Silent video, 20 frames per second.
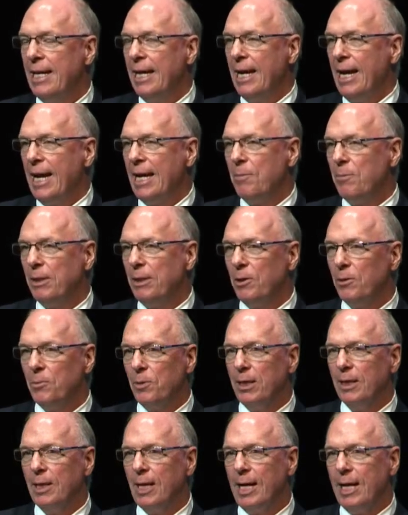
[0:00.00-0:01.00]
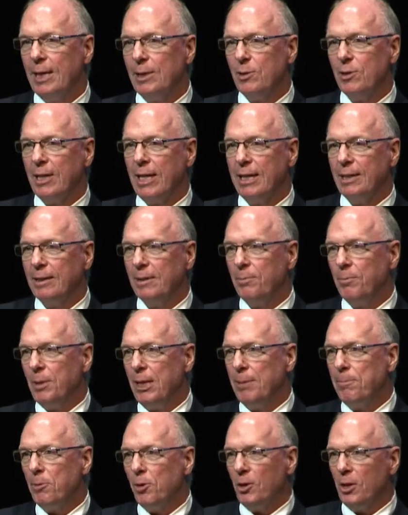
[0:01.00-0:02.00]
And when you realize that
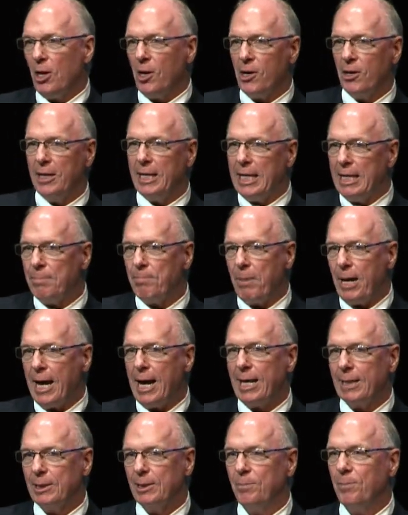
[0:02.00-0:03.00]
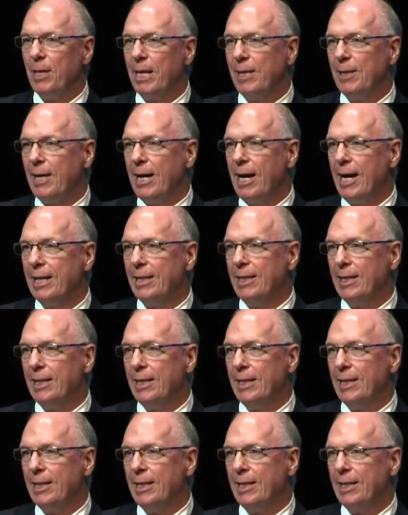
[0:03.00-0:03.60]
people are impacted by that,